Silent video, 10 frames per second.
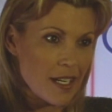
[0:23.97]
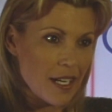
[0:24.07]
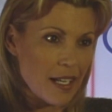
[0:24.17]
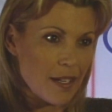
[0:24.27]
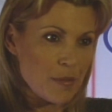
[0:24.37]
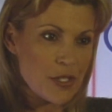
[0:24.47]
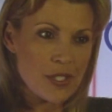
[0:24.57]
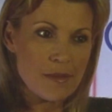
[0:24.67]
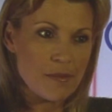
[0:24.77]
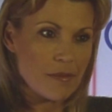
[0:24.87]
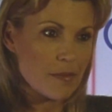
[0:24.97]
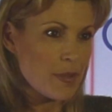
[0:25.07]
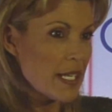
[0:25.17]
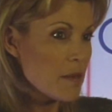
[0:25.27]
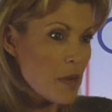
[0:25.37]
uh, but just
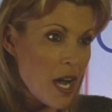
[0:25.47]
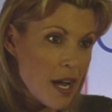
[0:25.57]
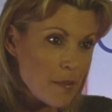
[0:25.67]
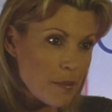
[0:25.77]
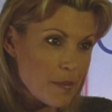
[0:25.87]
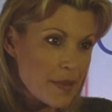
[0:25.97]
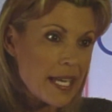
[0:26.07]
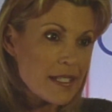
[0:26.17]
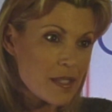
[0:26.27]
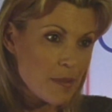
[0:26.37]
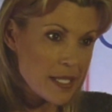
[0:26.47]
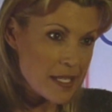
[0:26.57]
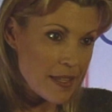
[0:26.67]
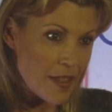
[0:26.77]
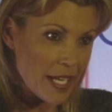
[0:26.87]
being a mom, that is the
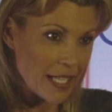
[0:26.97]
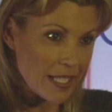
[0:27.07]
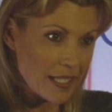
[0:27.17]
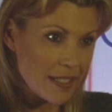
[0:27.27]
busy thing.